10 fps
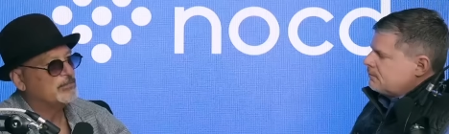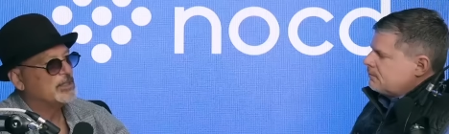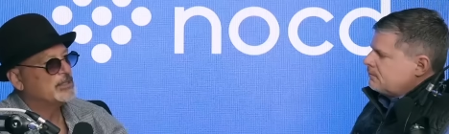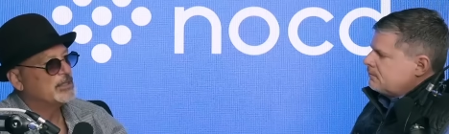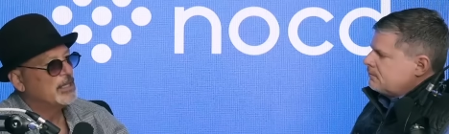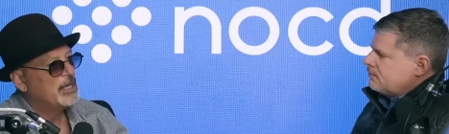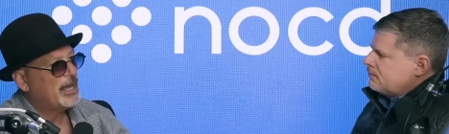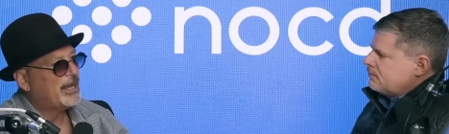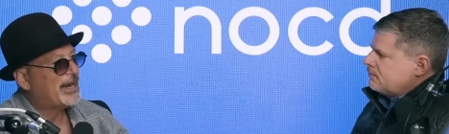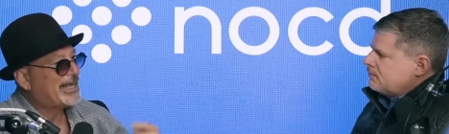Speaker 1: missed,
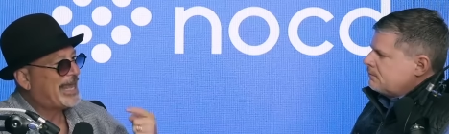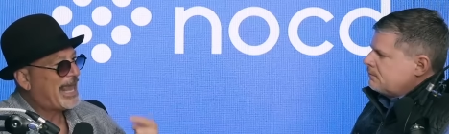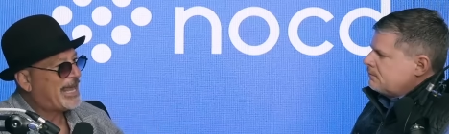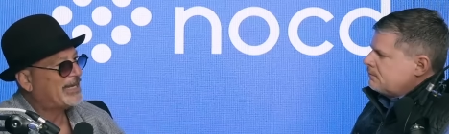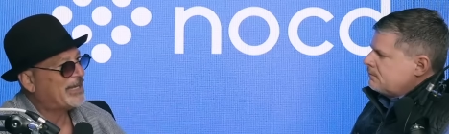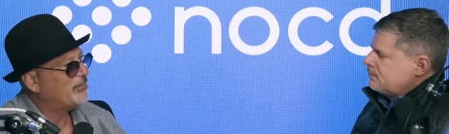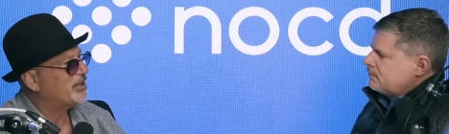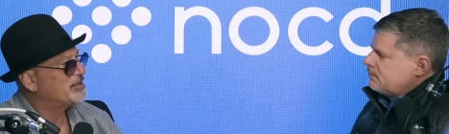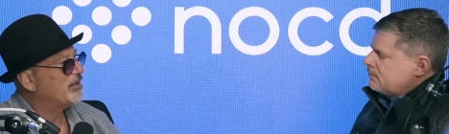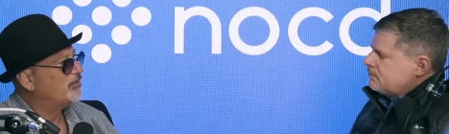and I can't get
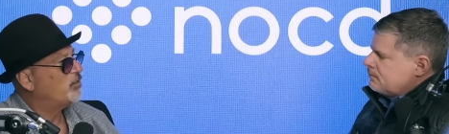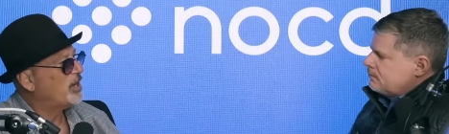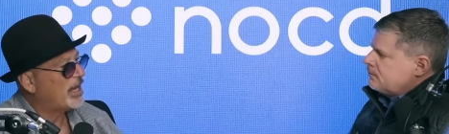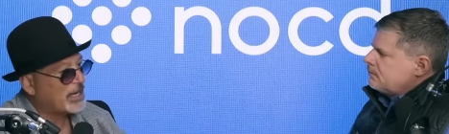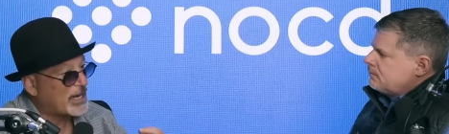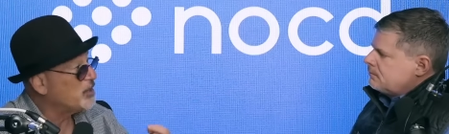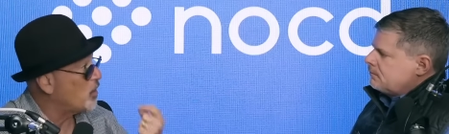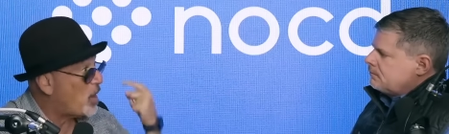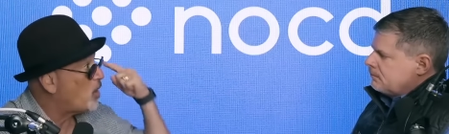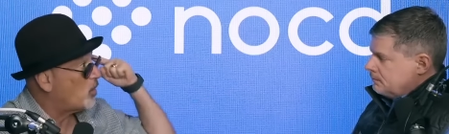myself away. And I
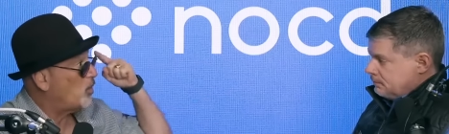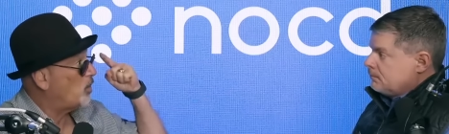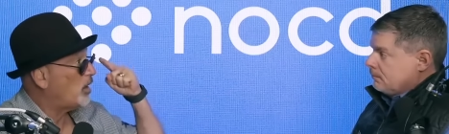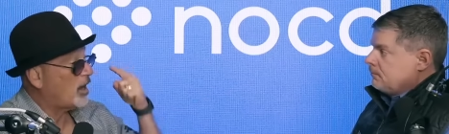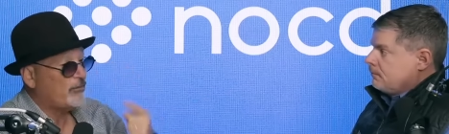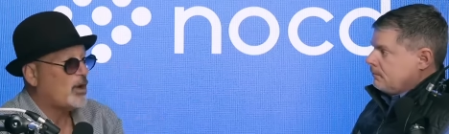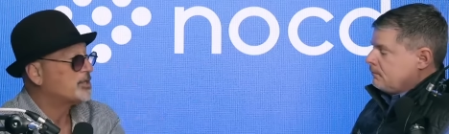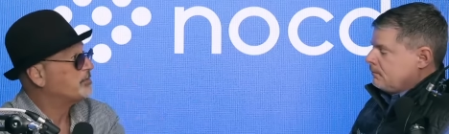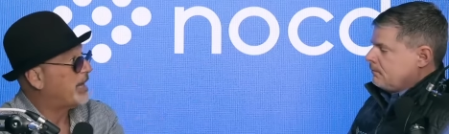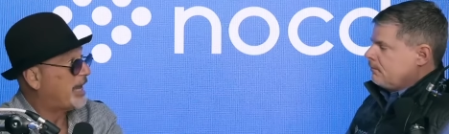know I've
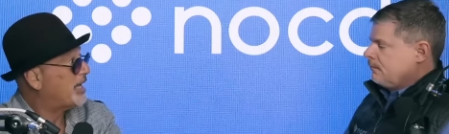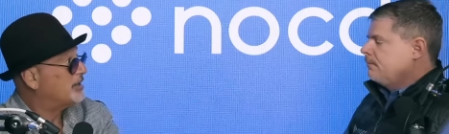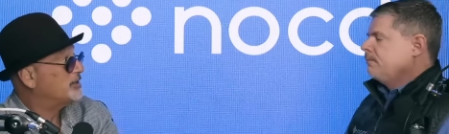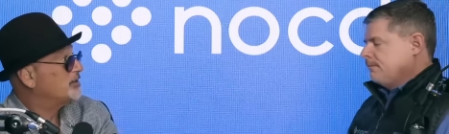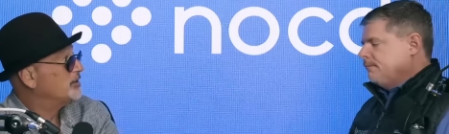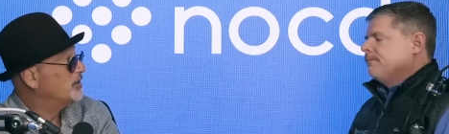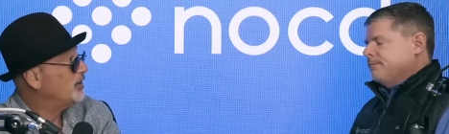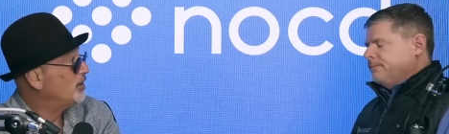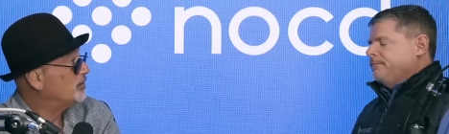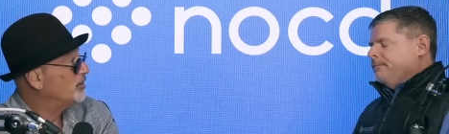washed my hands,
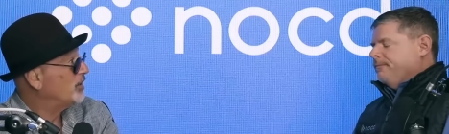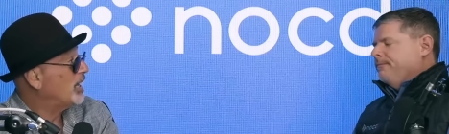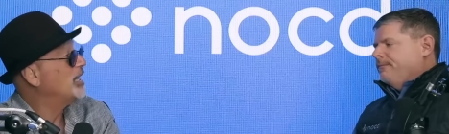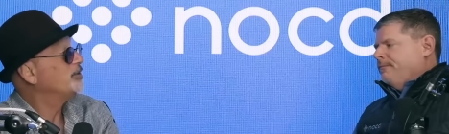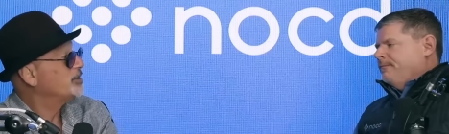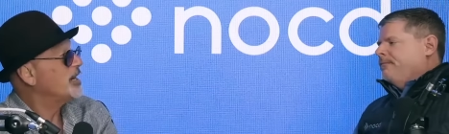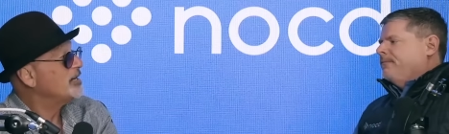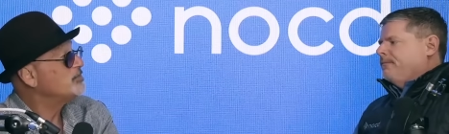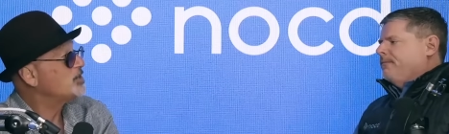you know, a hundred times